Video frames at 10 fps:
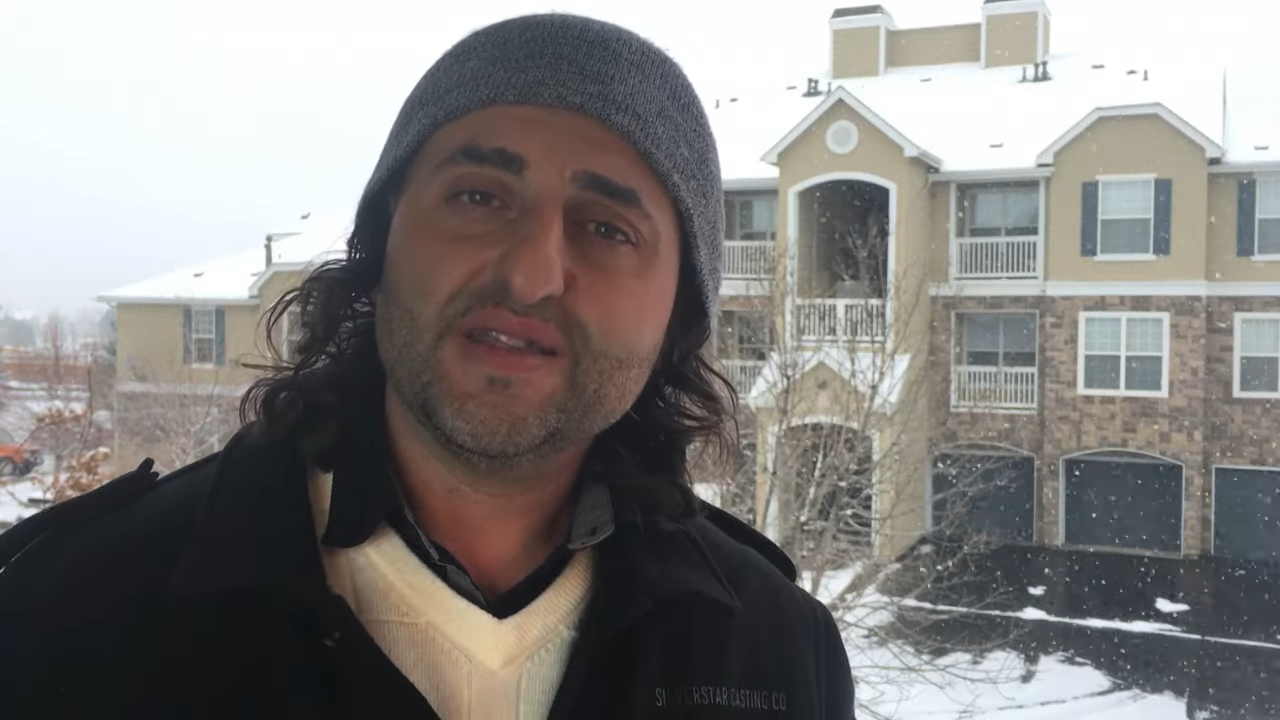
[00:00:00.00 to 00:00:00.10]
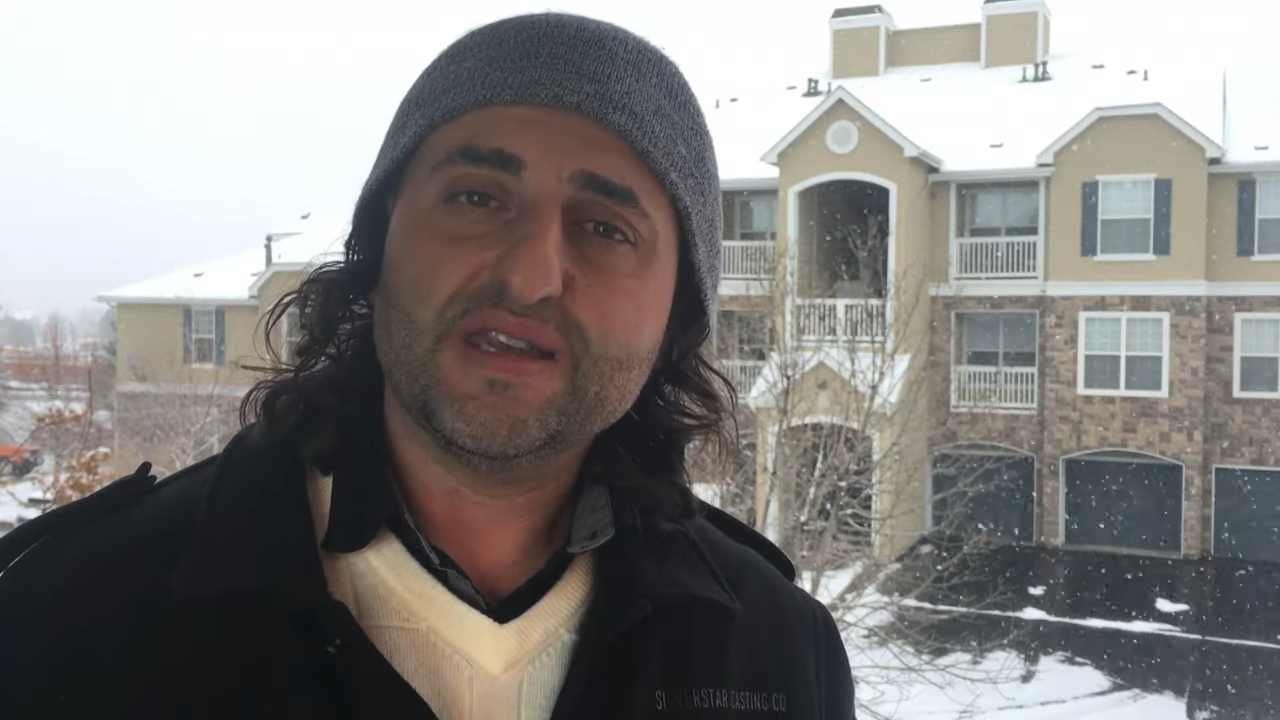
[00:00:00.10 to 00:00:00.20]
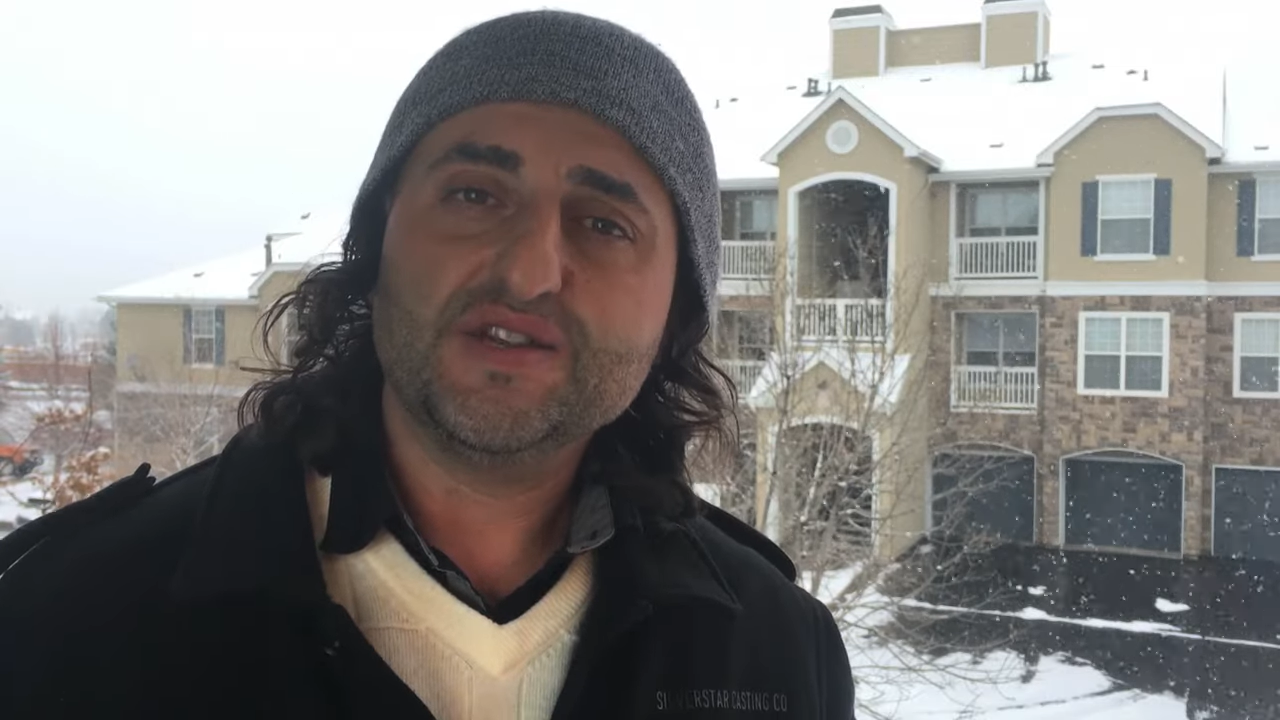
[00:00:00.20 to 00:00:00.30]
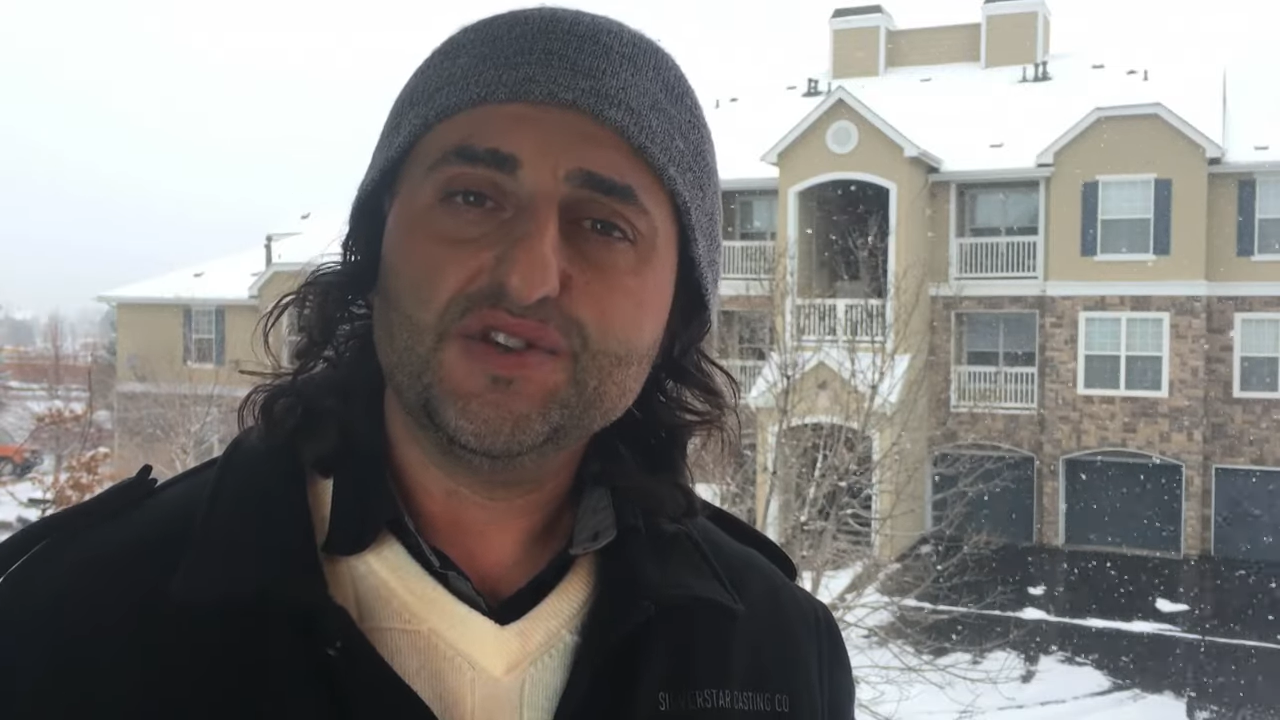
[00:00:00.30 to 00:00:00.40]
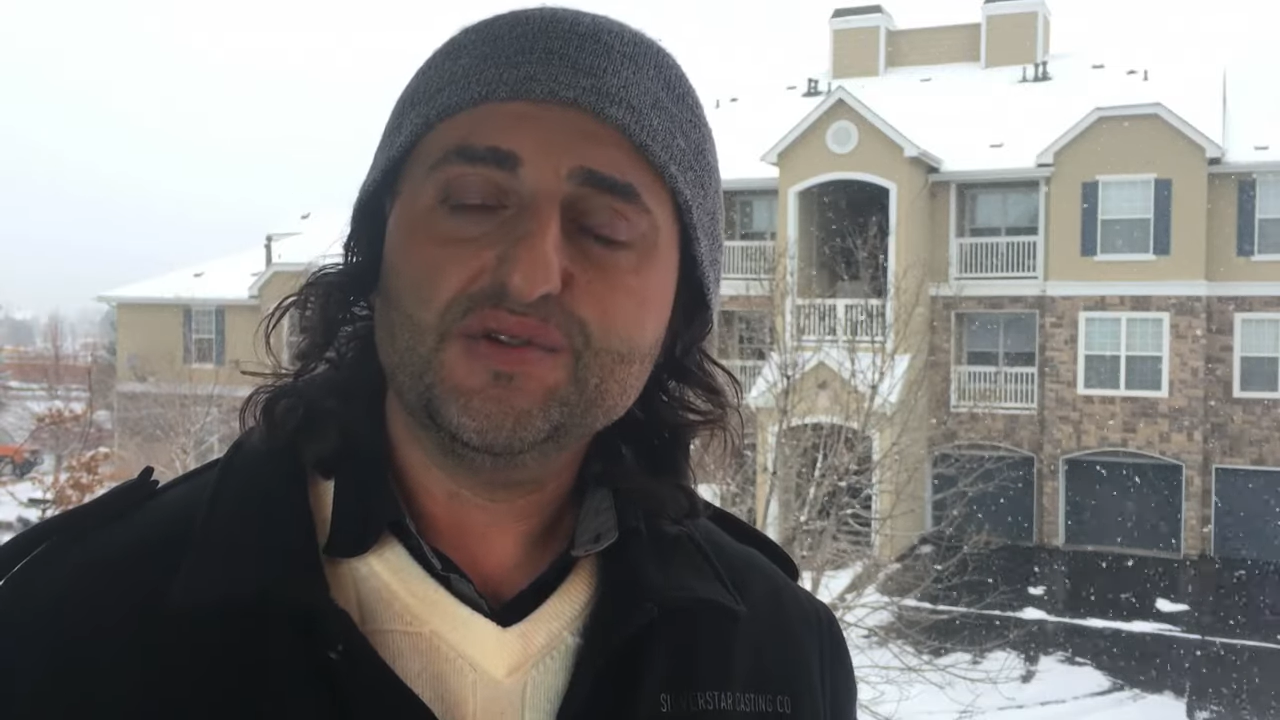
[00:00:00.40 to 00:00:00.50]

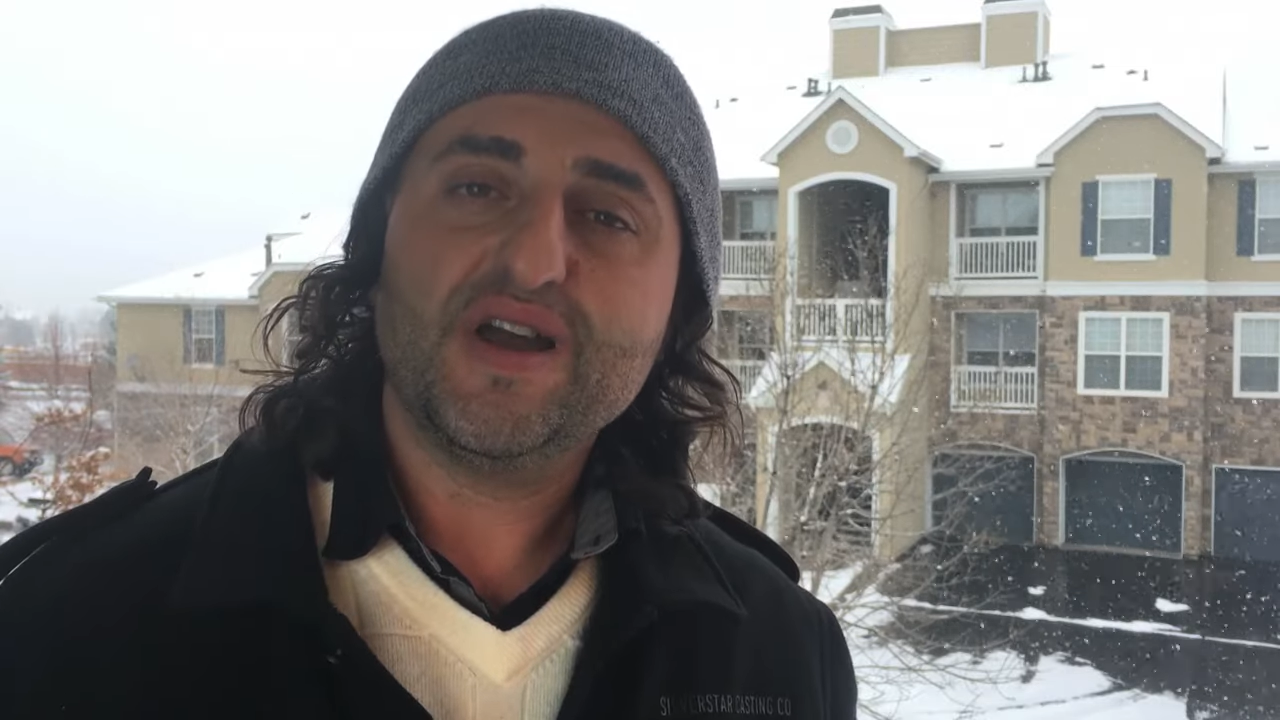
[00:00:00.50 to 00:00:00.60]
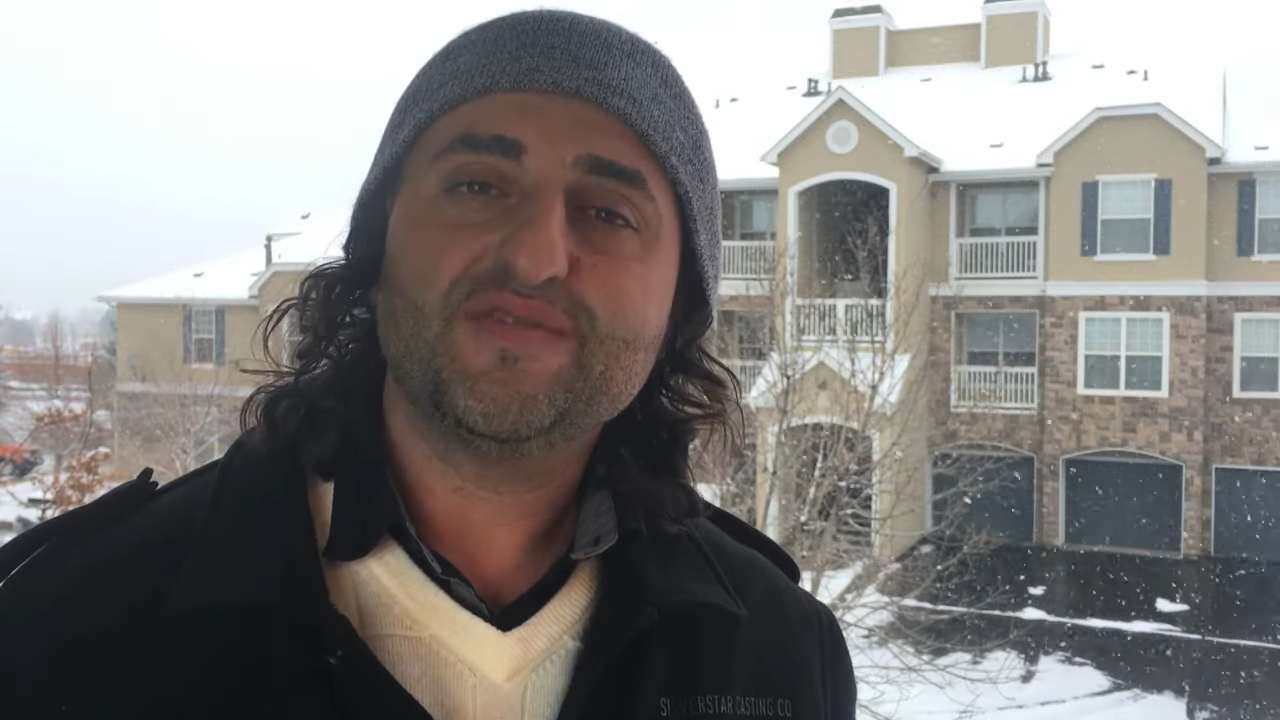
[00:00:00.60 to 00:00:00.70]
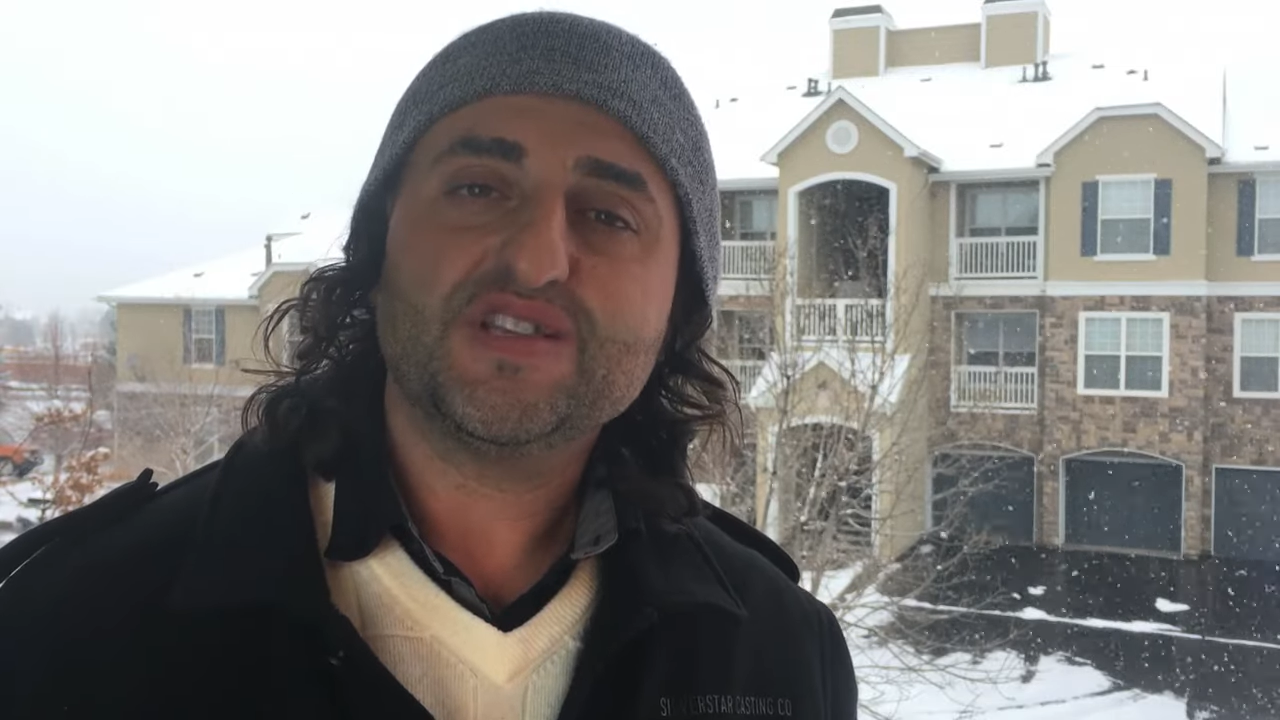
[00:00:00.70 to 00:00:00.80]
then you do have